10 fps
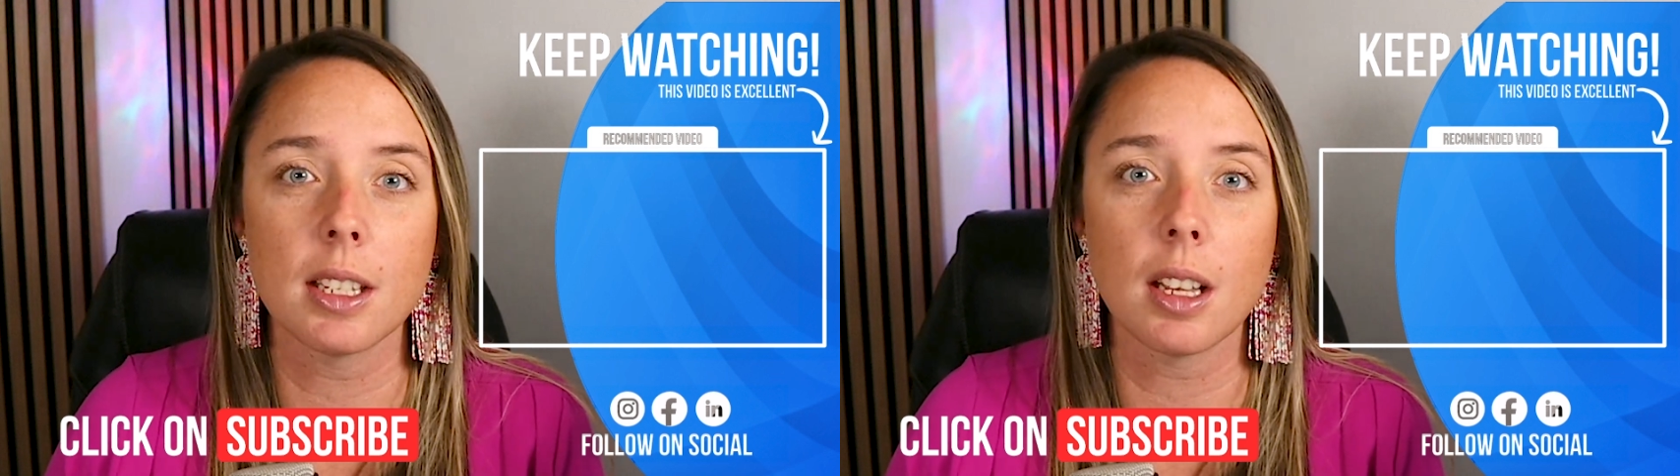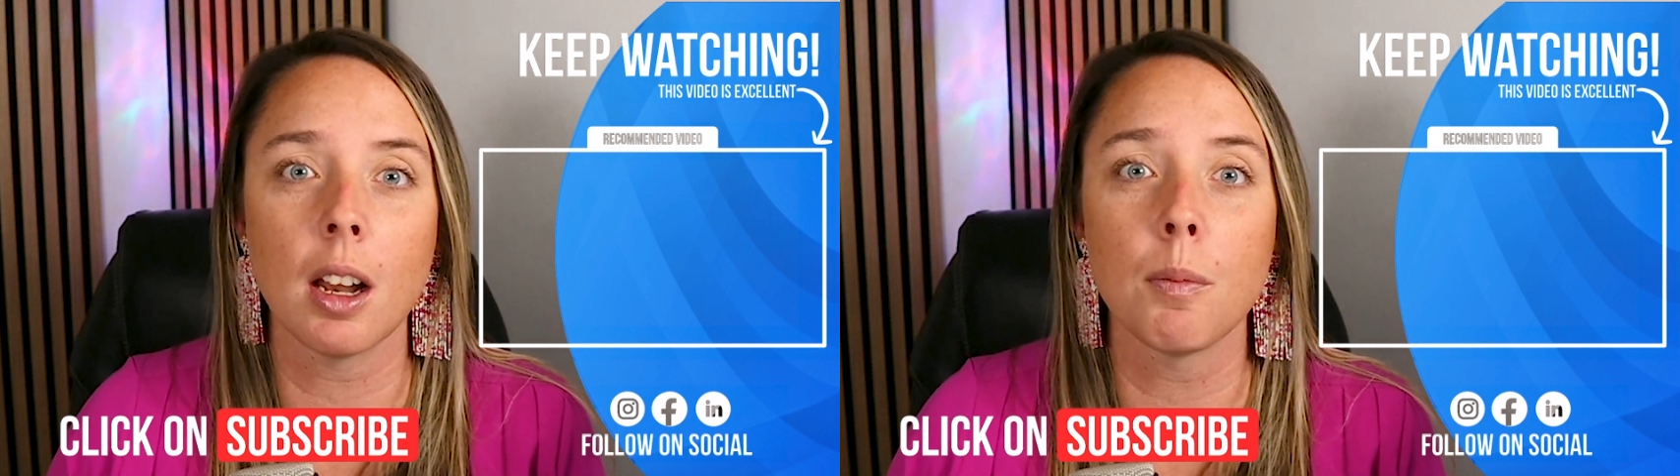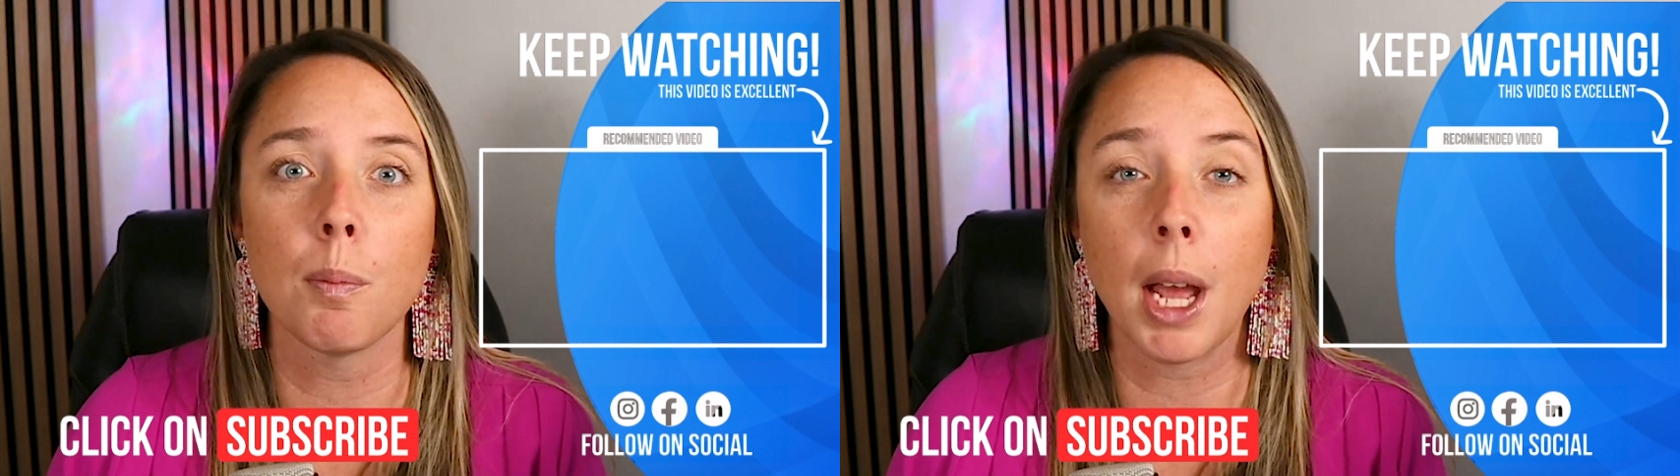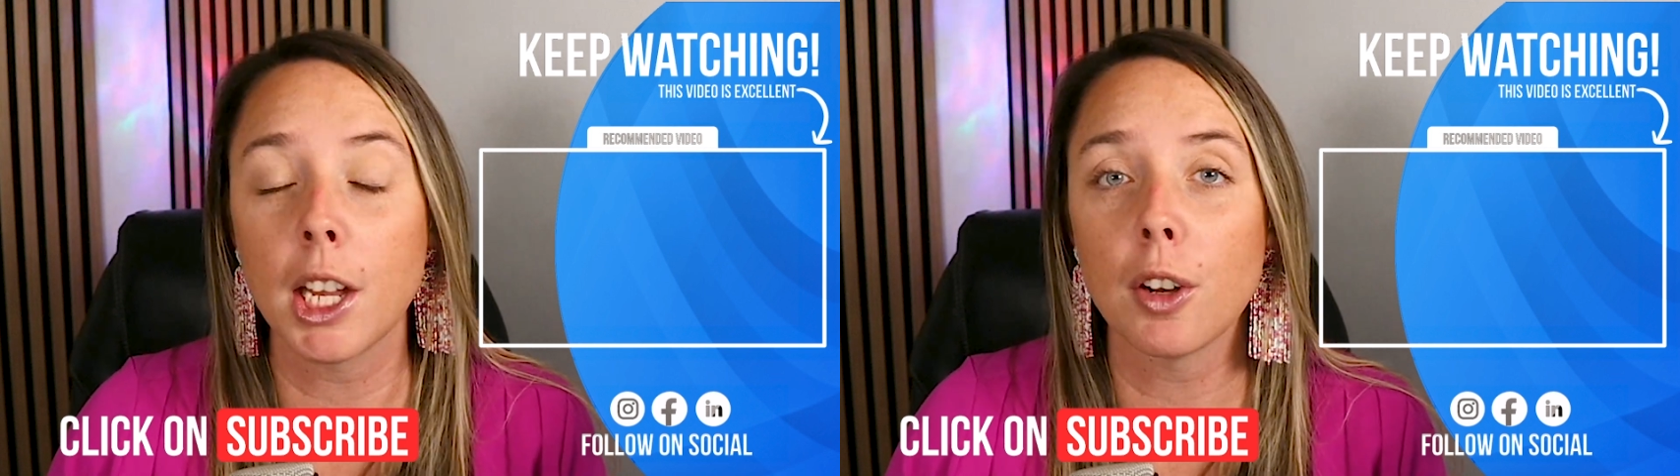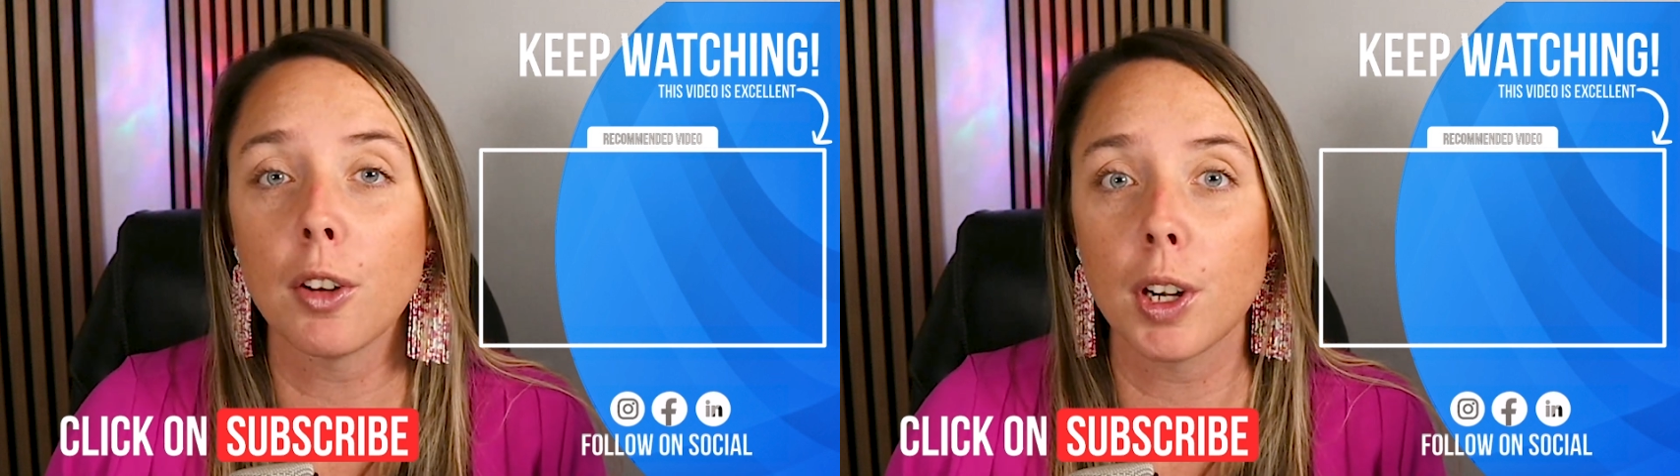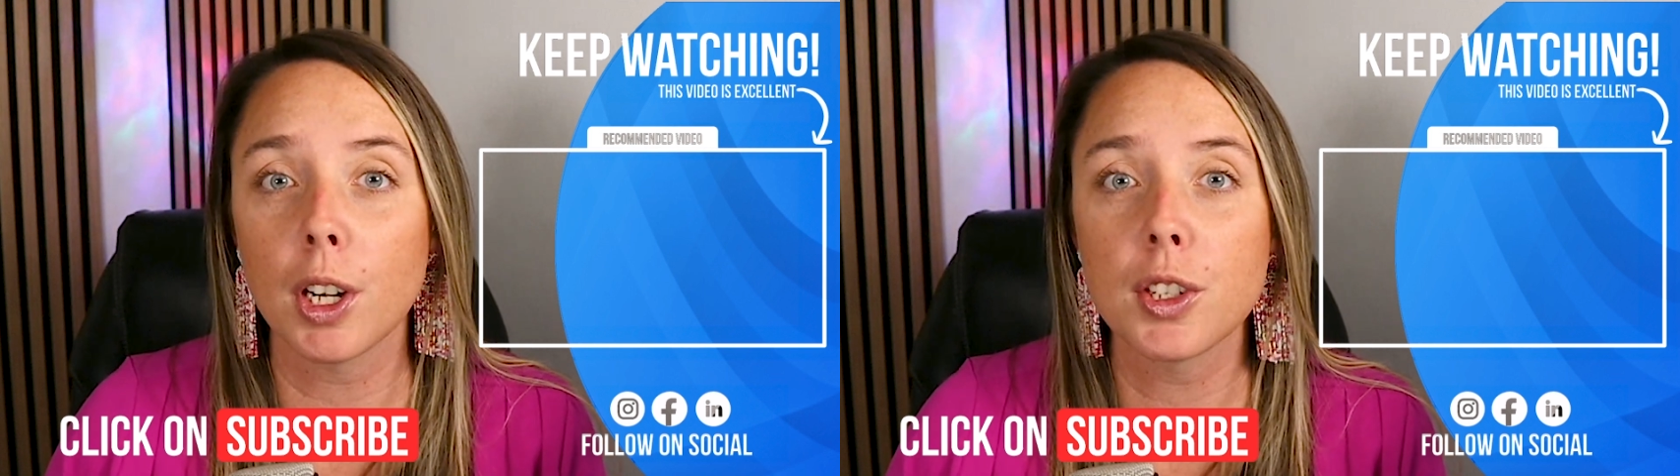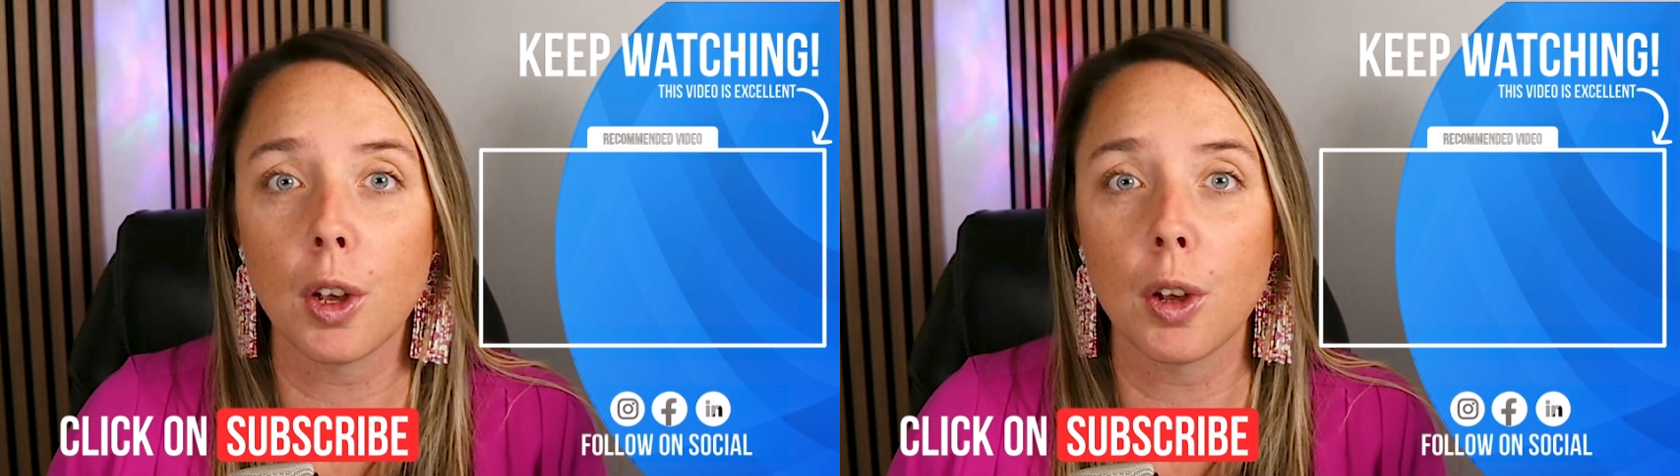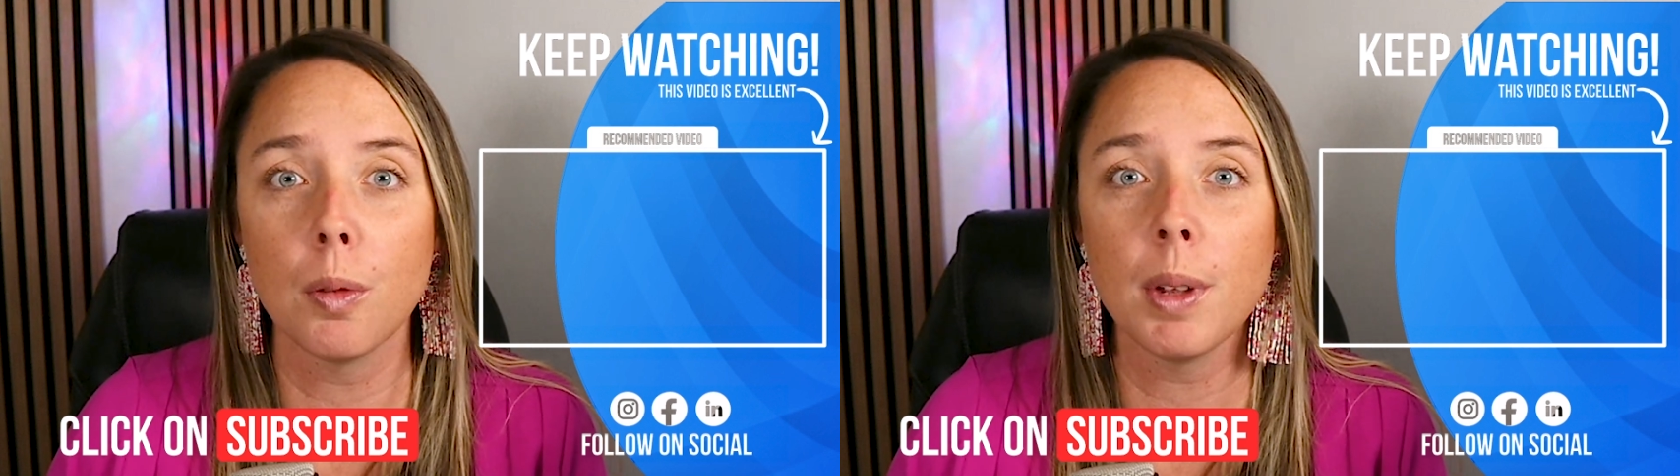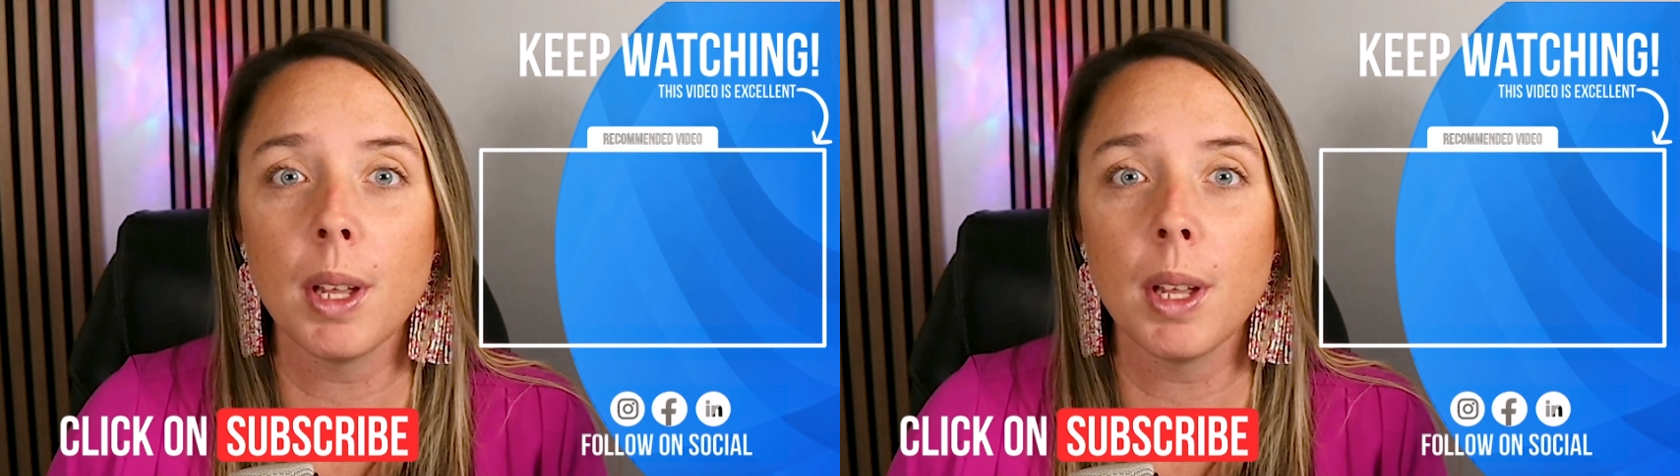on buying your first home